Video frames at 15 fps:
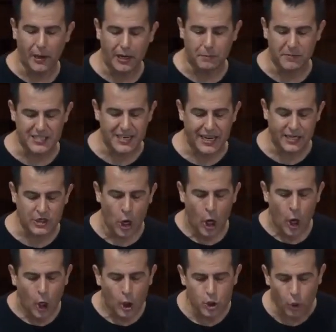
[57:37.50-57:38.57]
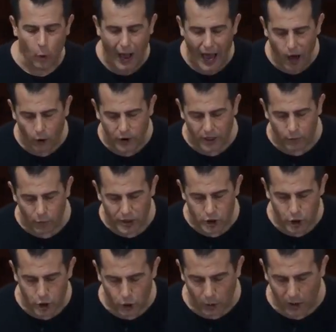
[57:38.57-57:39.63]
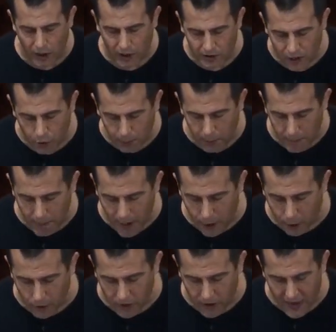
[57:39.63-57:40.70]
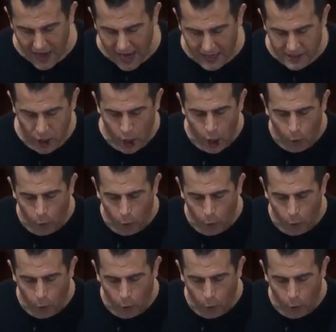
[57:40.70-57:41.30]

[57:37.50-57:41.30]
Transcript: we'll make mistakes. So how can we do a little bit better than that?